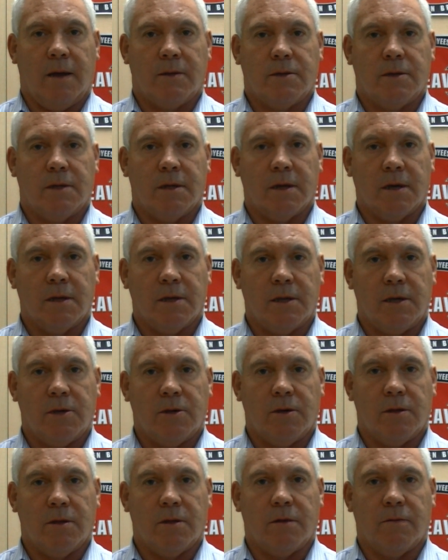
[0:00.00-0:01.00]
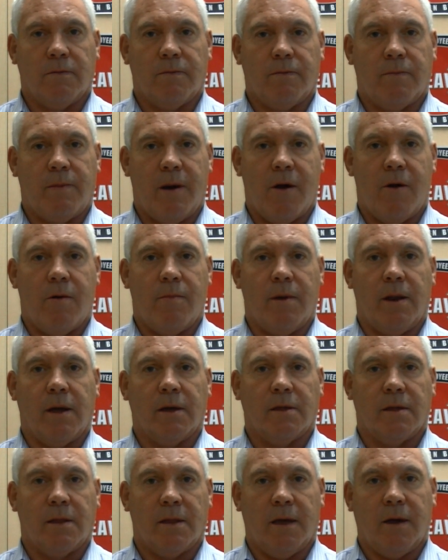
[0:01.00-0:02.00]
to the conditions of
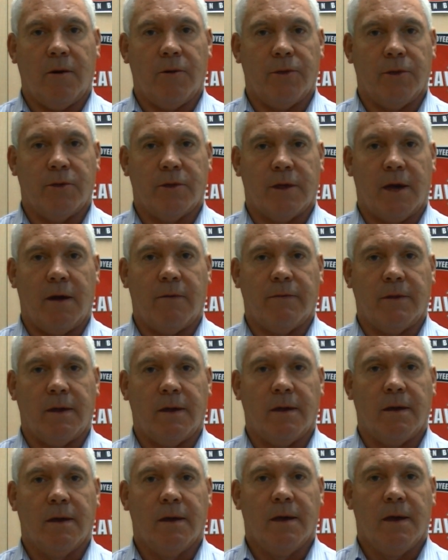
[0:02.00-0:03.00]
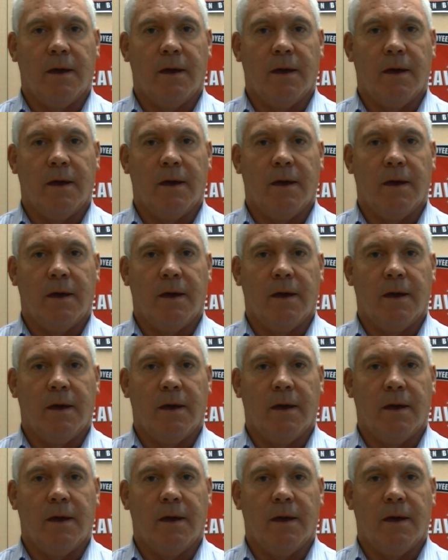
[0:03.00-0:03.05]
paramedics and the health and safety